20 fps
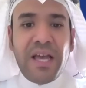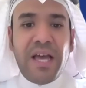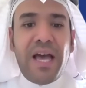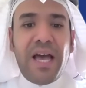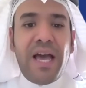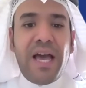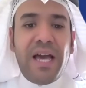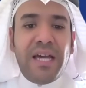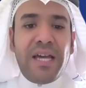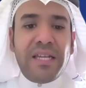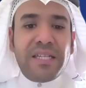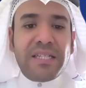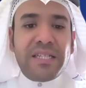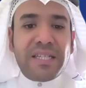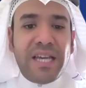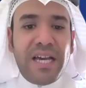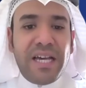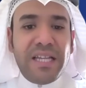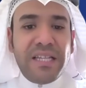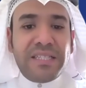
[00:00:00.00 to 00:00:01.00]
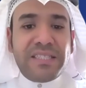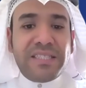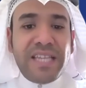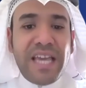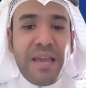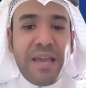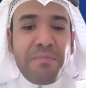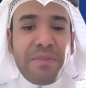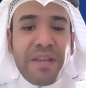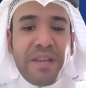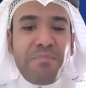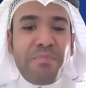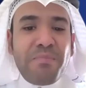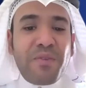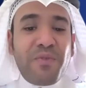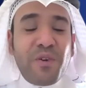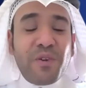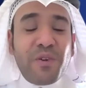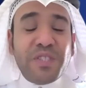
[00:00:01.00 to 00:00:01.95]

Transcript: and and same number for